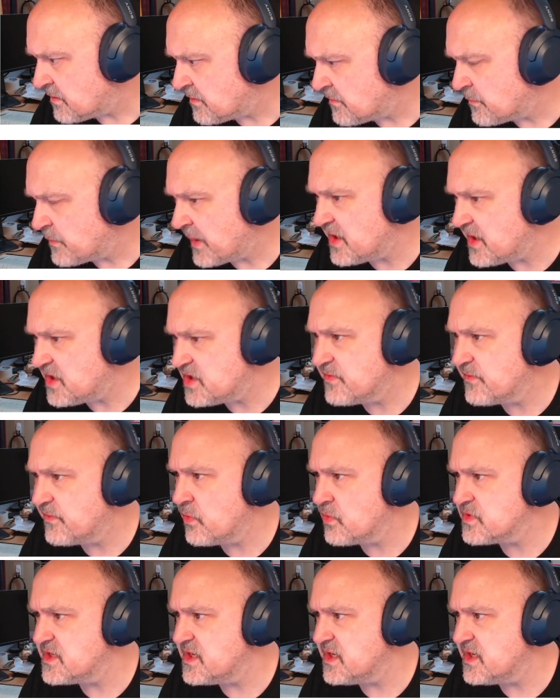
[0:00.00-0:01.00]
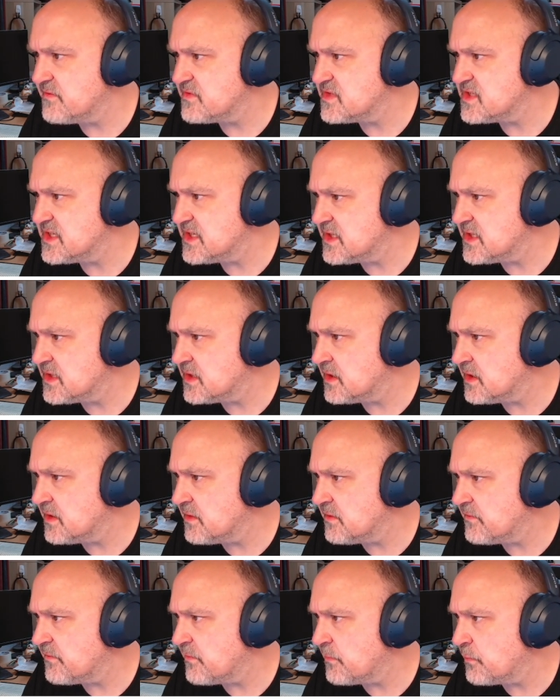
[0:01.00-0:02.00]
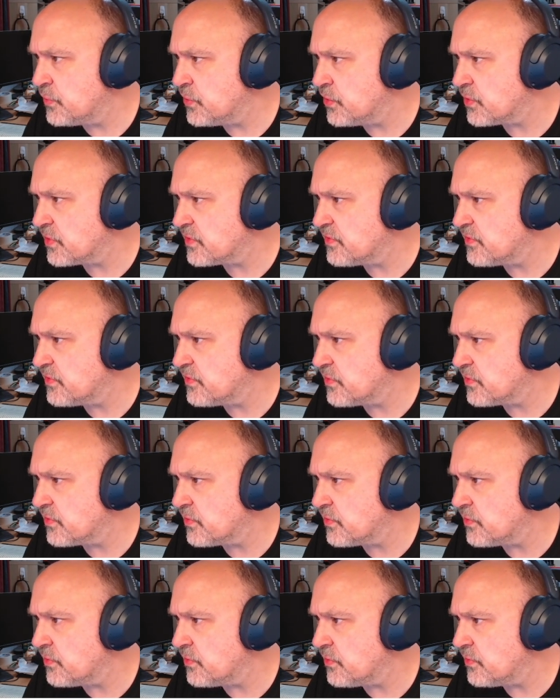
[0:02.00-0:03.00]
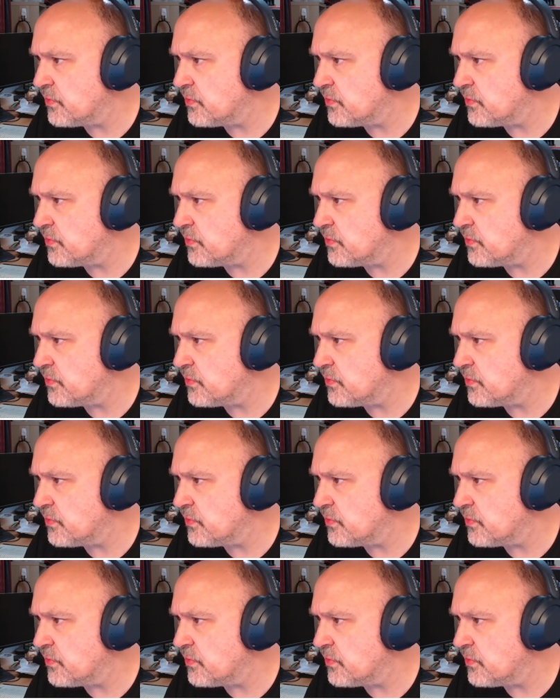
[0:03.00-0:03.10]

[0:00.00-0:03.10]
Page 40 of book 2.